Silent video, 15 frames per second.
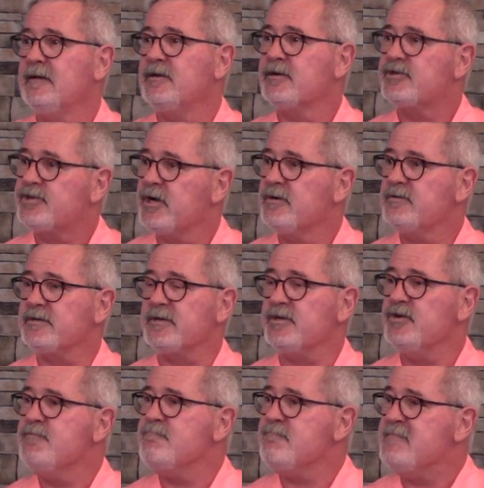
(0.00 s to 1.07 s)
You're
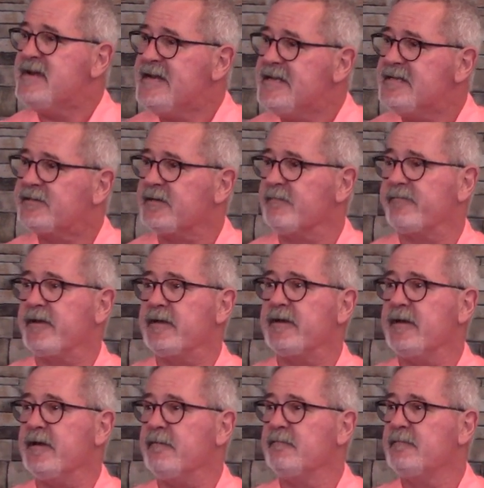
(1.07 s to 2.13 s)
chosen. You mean something
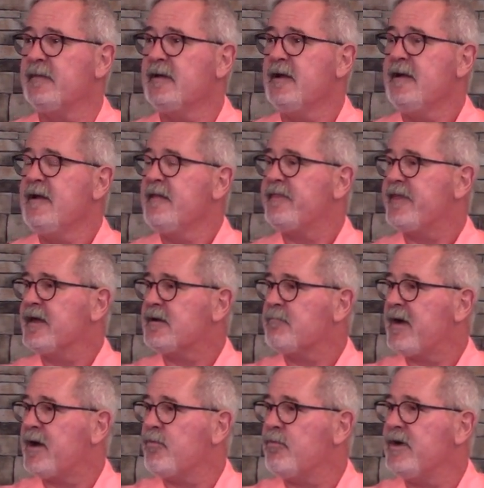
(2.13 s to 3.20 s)
to Him. Think
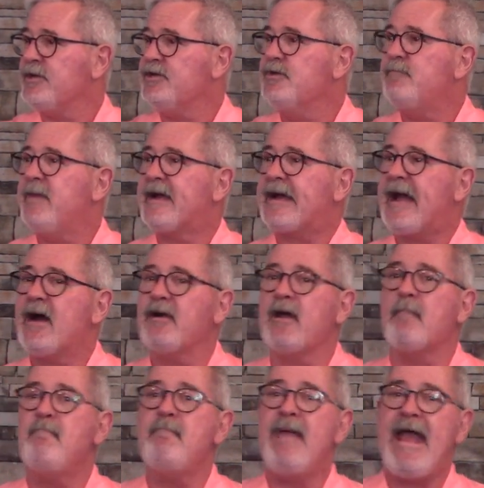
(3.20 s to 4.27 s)
about when you pick out
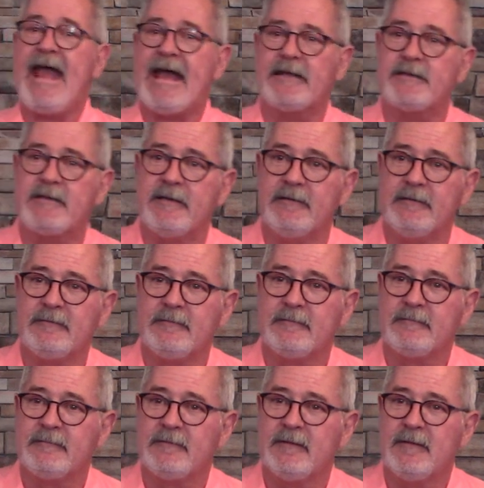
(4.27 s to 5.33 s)
a pet.
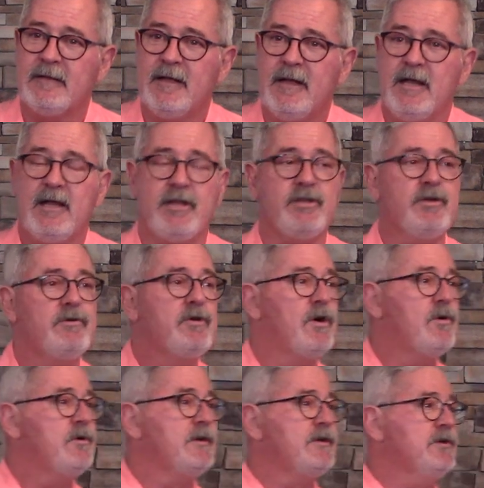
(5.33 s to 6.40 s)
You
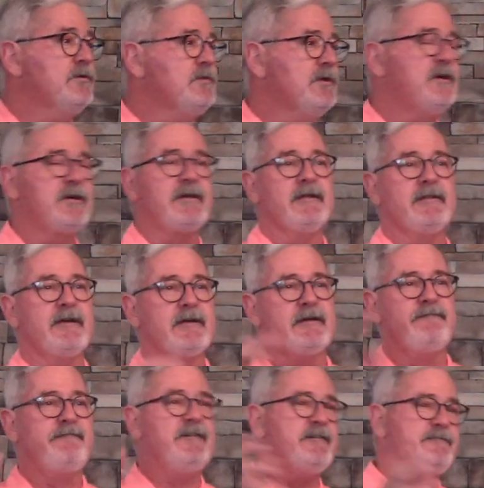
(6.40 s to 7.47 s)
go and you look and there
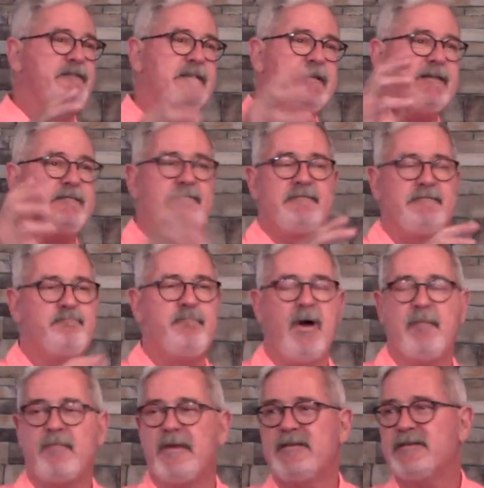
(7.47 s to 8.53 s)
are 15
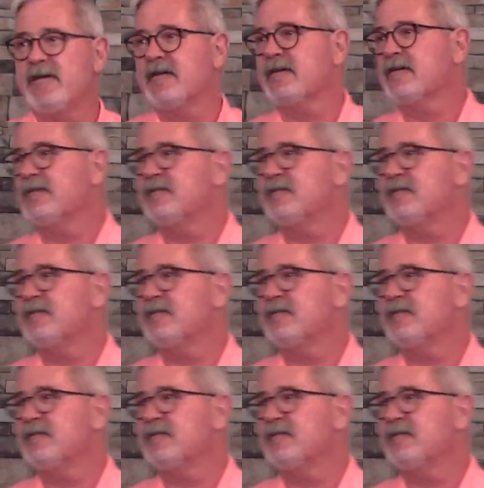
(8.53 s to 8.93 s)
puppies here